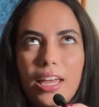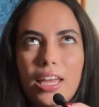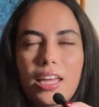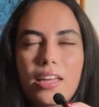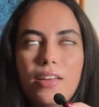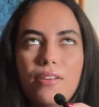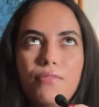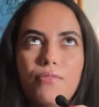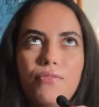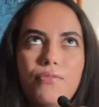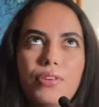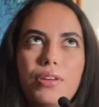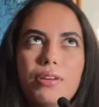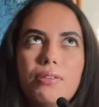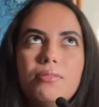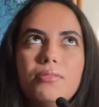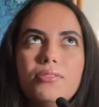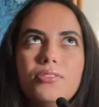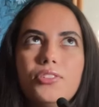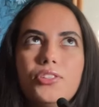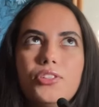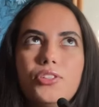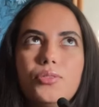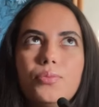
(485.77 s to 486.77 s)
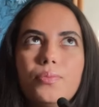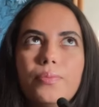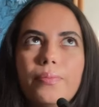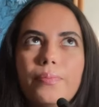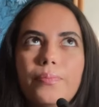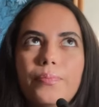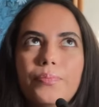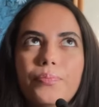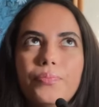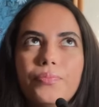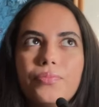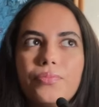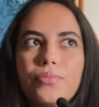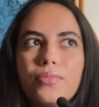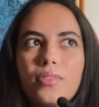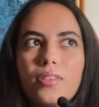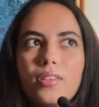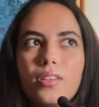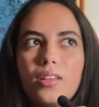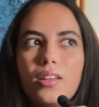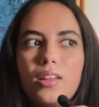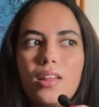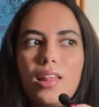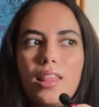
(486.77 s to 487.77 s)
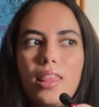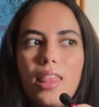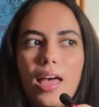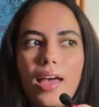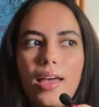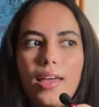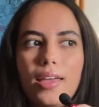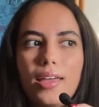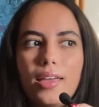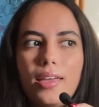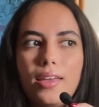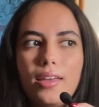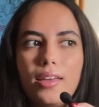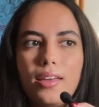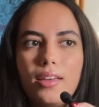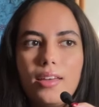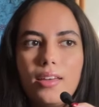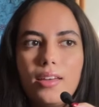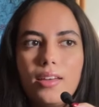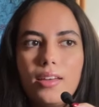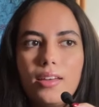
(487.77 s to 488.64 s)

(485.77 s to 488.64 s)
It feels like